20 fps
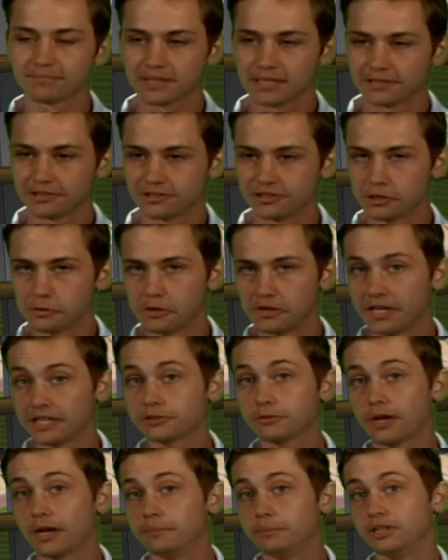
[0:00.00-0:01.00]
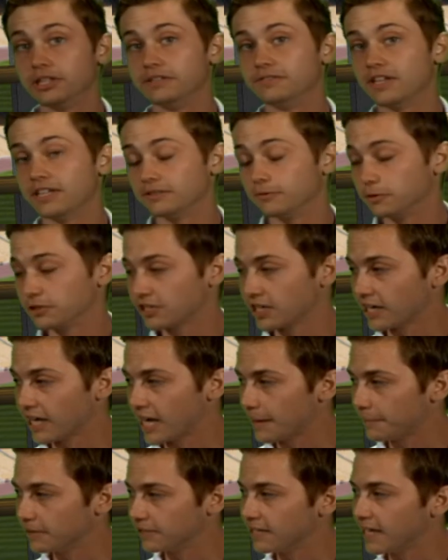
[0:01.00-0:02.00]
So that's why I believe that what's going to
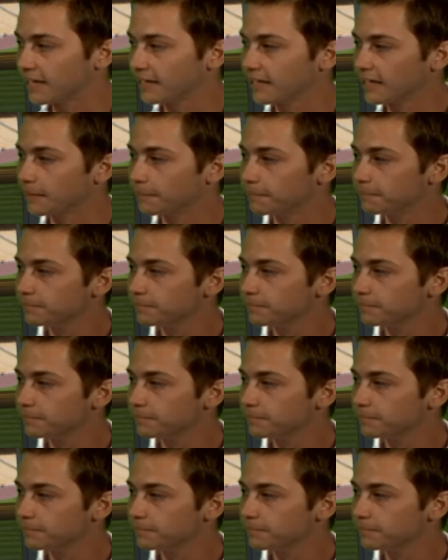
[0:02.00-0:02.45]
happen in that game.